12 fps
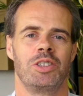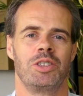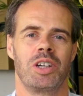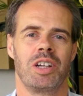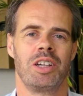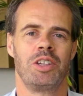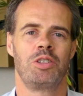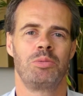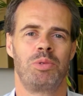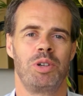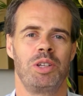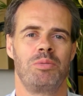So I'd like you to
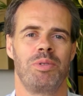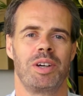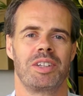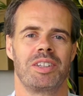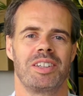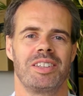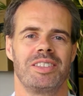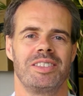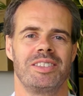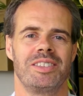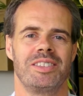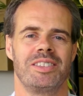breathe better,
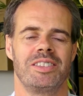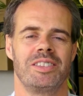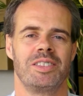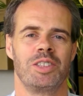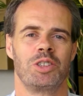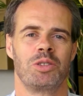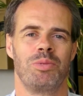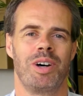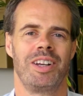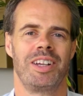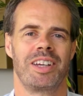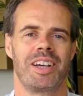
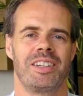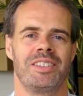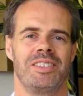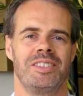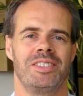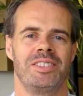smile again,